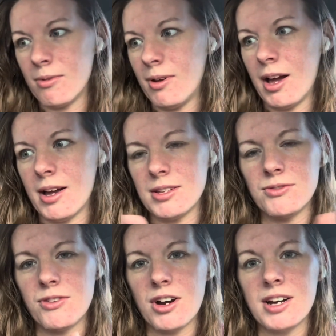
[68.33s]
as
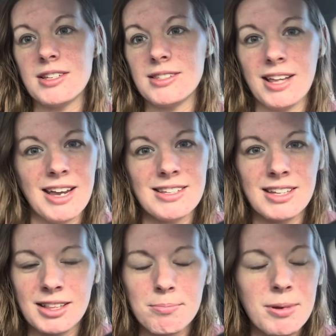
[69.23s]
far as like
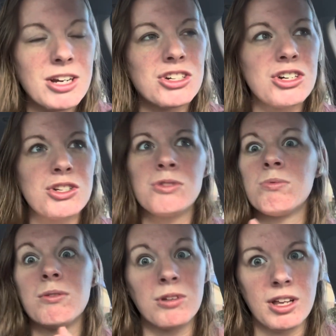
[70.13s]
seeing the pictures,
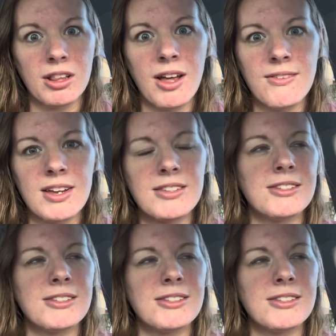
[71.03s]
we really love it.